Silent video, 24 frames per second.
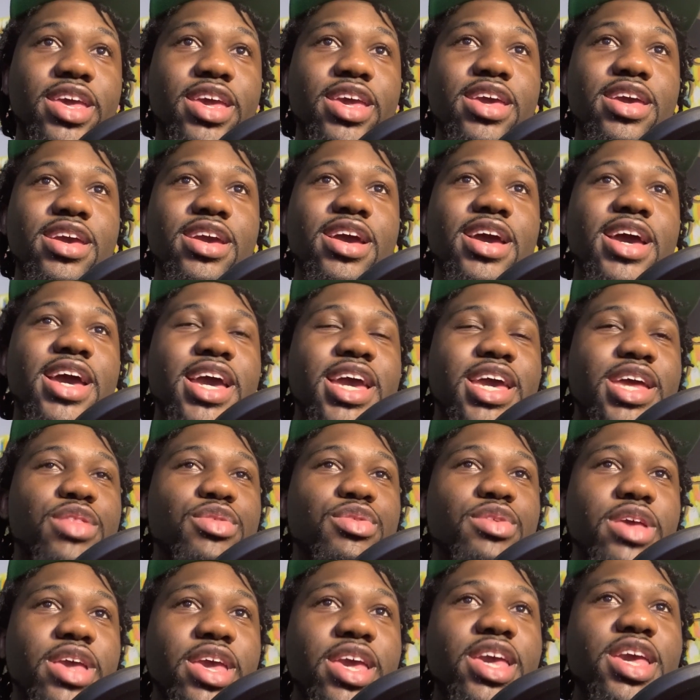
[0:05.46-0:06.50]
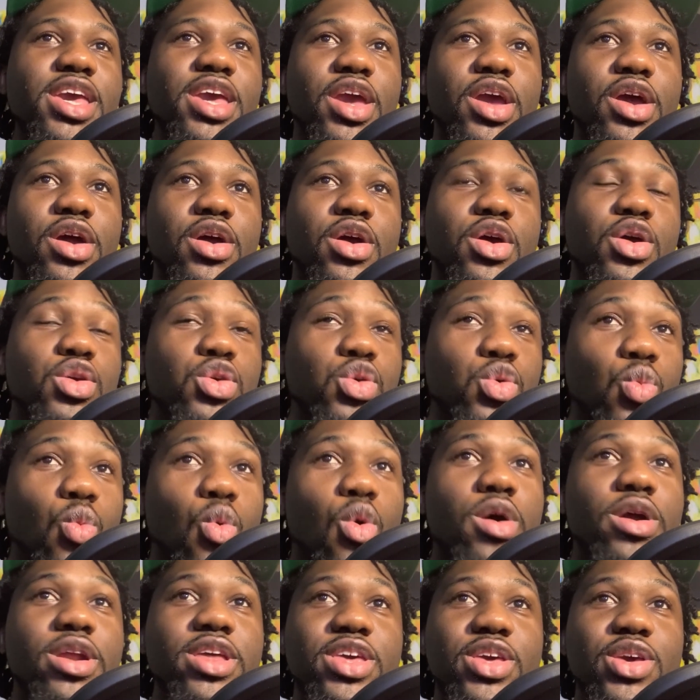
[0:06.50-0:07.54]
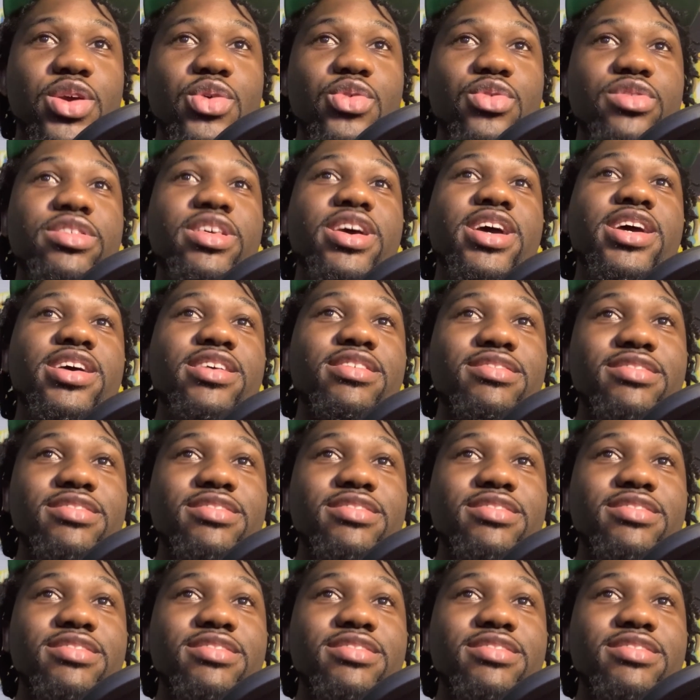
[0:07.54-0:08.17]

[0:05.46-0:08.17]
E. It's E here, Warren Hughes,